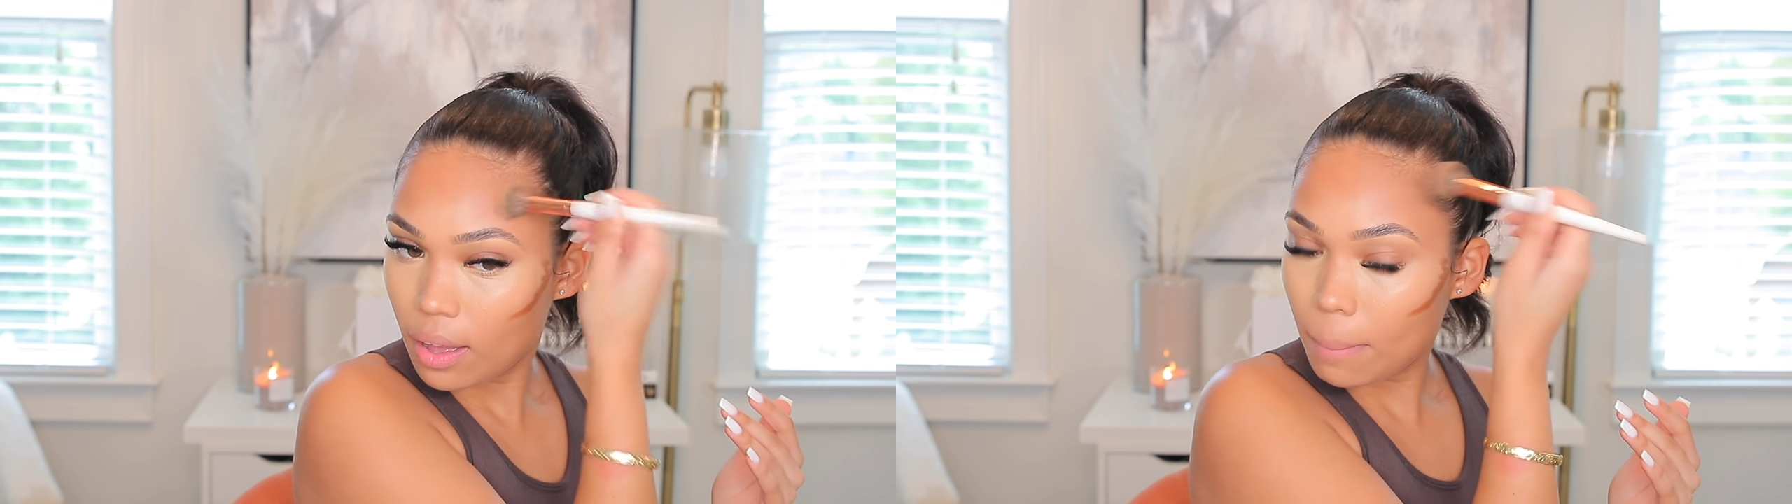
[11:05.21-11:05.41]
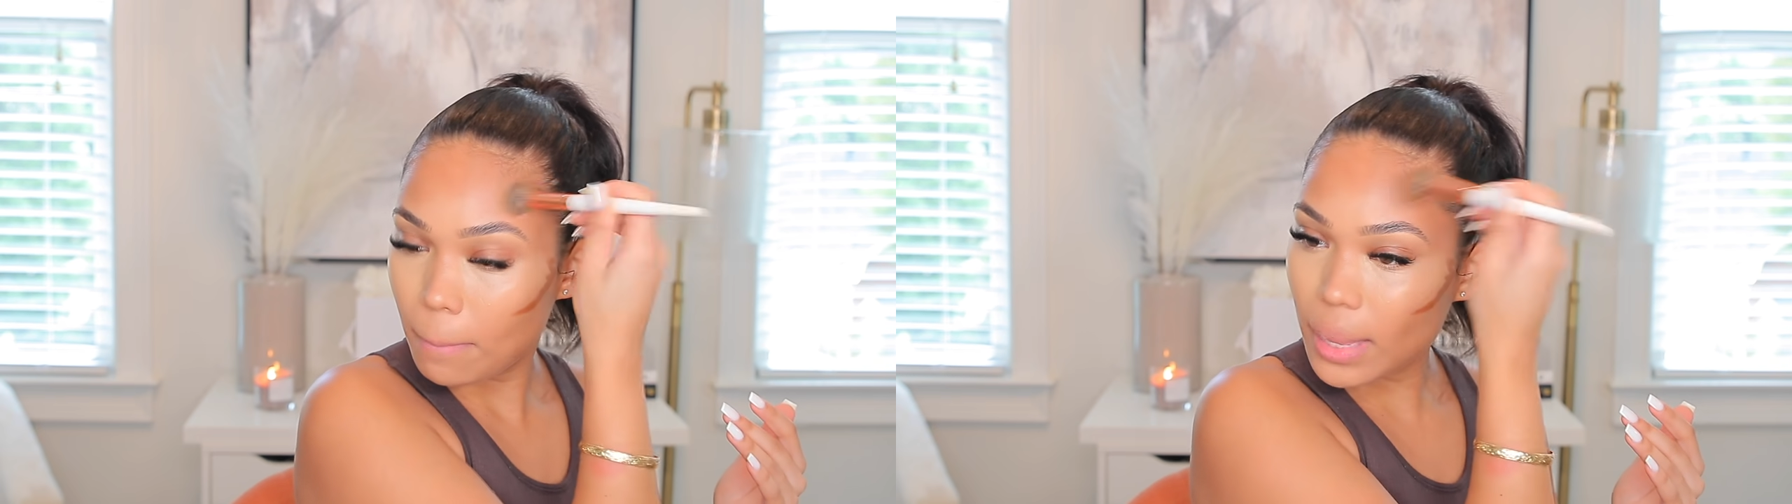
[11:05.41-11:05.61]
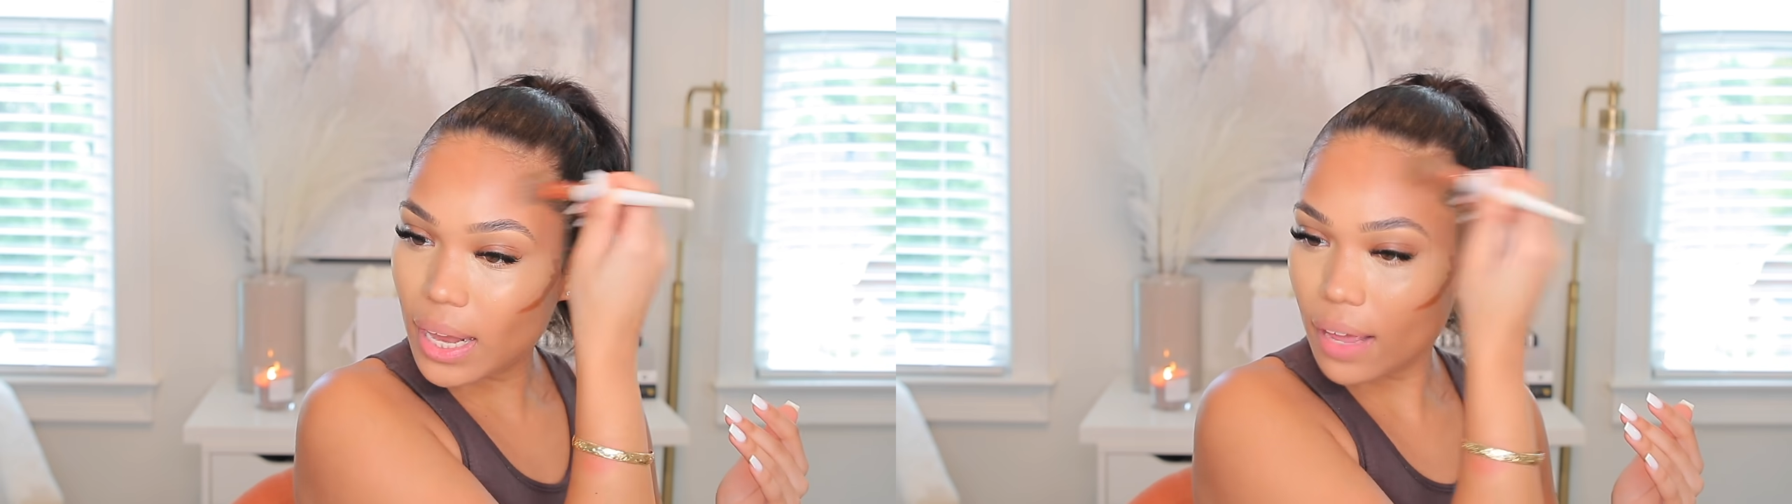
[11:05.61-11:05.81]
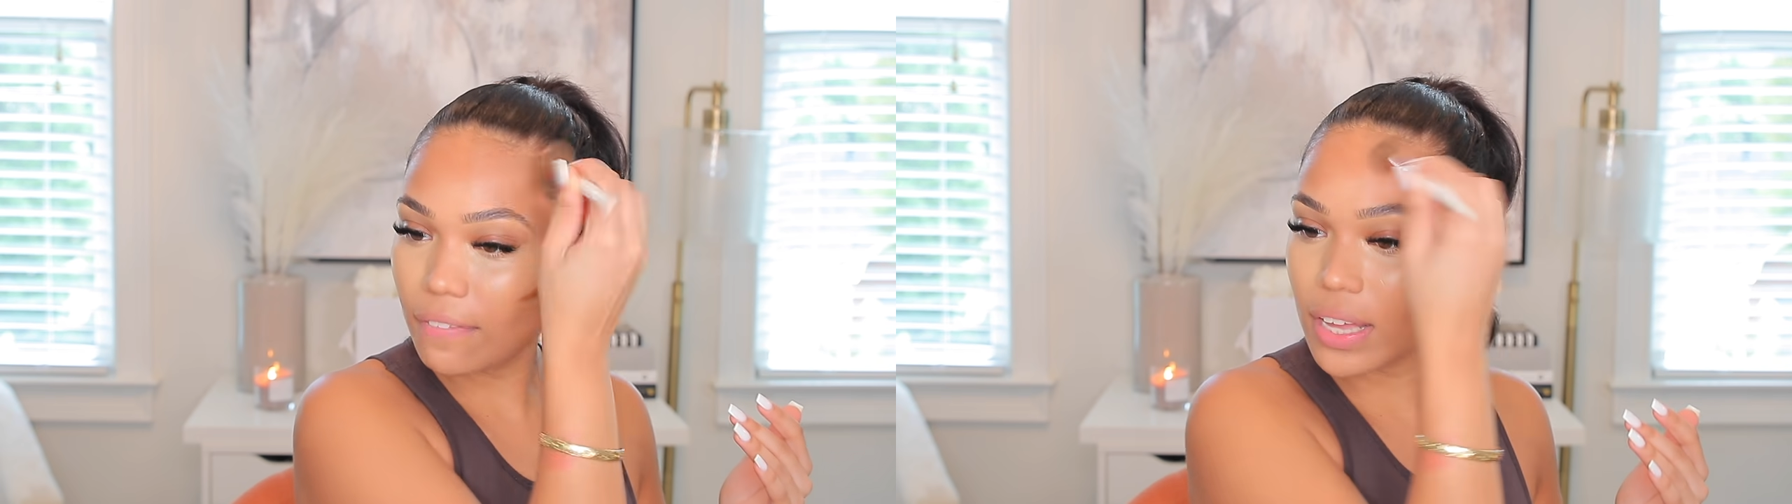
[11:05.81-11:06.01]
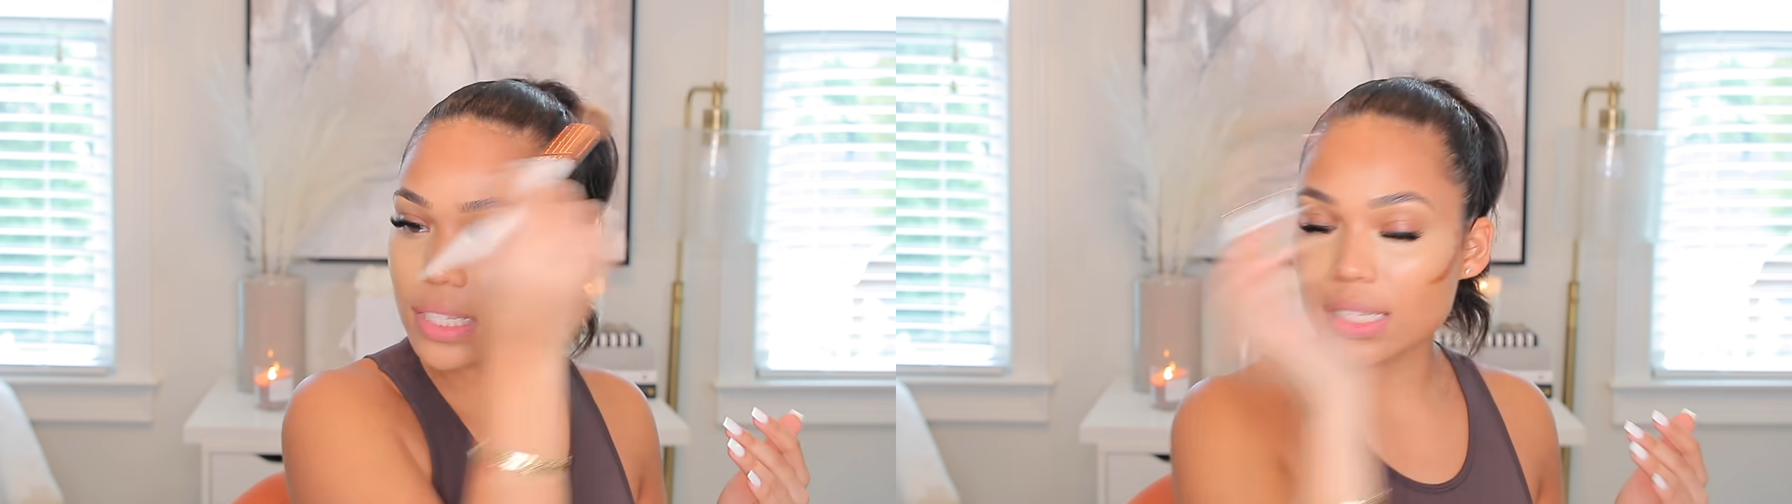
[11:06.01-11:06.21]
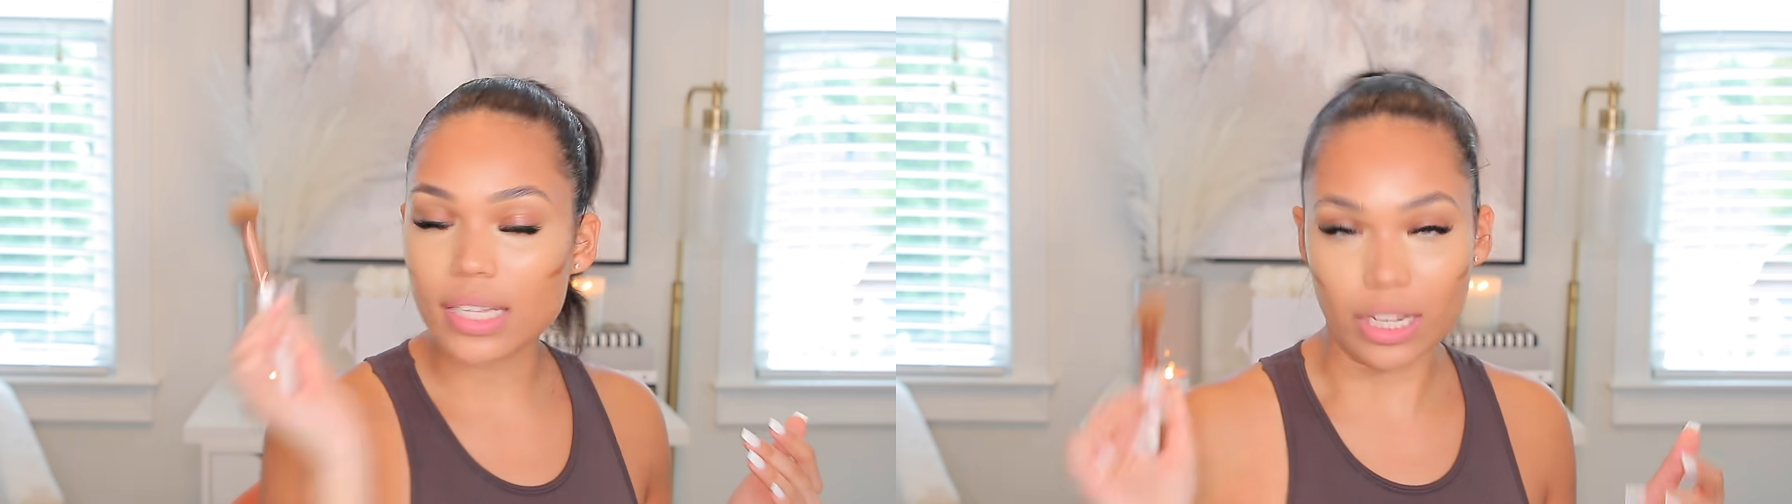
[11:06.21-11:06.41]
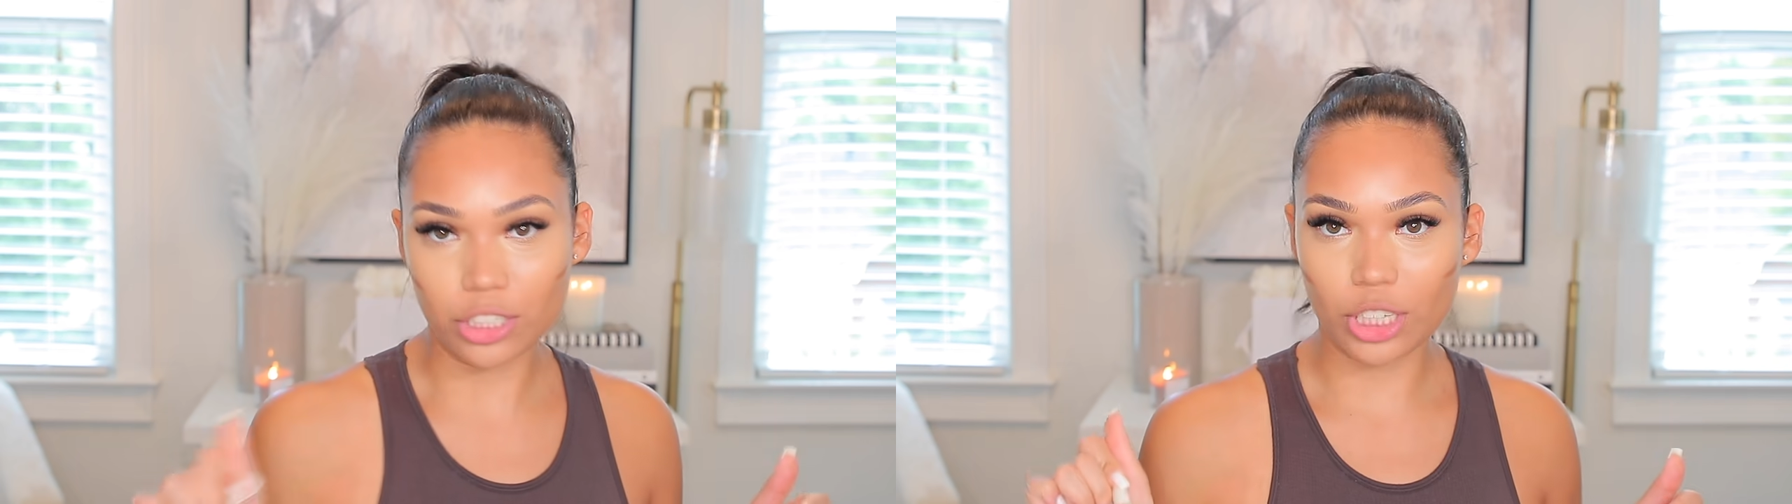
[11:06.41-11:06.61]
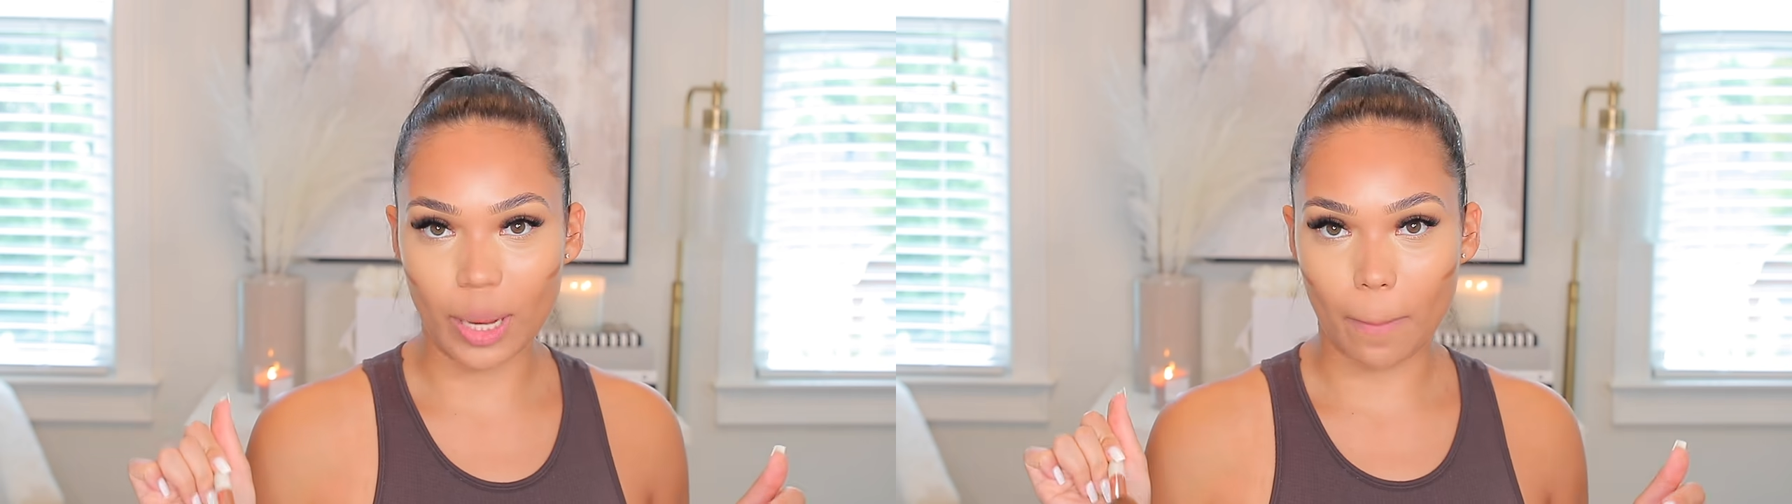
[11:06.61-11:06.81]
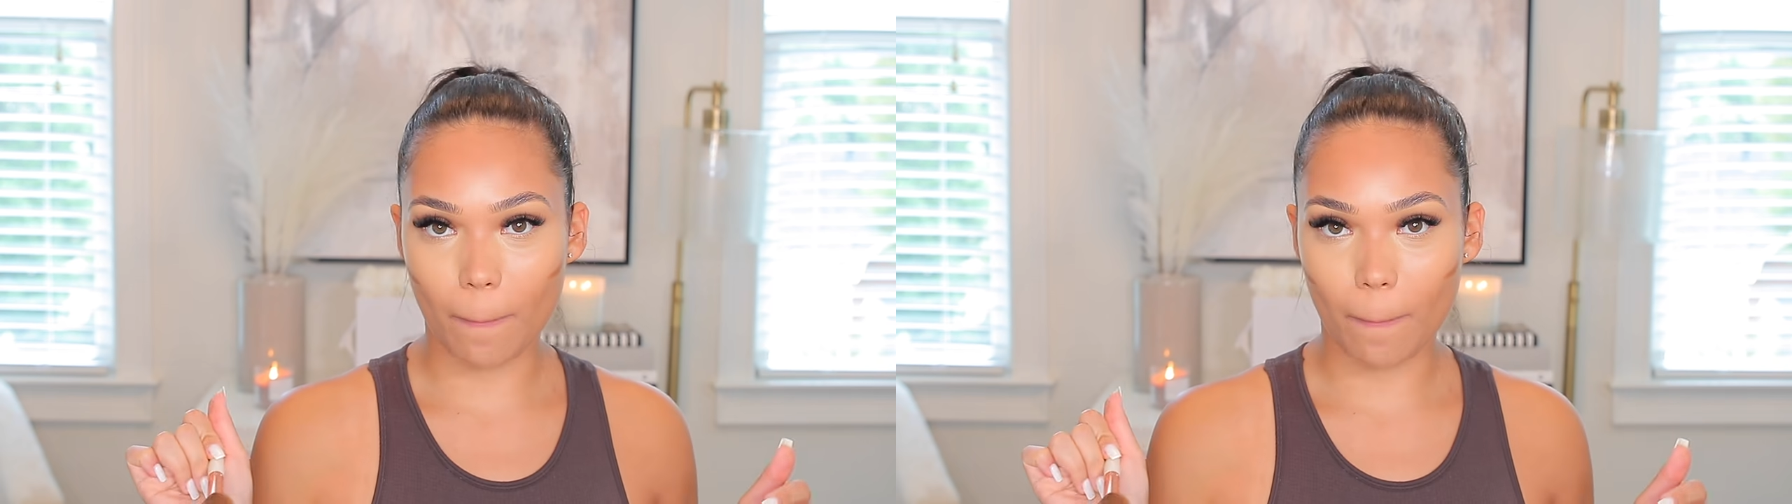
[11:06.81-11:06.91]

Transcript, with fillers: Manifestation.